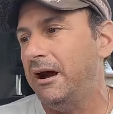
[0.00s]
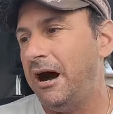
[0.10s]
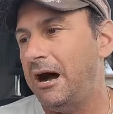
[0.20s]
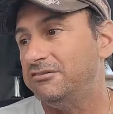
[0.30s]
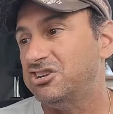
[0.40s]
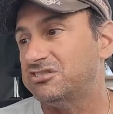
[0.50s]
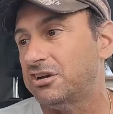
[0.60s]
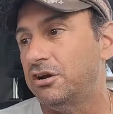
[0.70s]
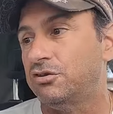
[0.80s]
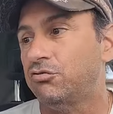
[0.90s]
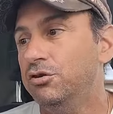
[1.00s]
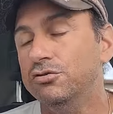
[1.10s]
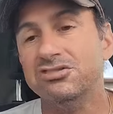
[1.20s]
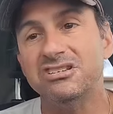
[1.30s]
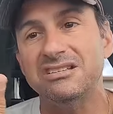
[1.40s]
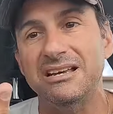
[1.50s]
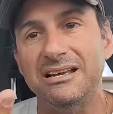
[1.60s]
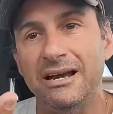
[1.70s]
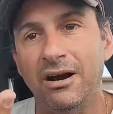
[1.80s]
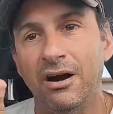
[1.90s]
Uh, Jessica Cruz is
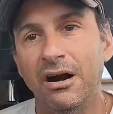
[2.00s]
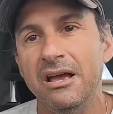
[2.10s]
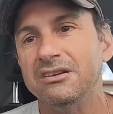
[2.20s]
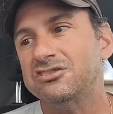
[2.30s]
in here.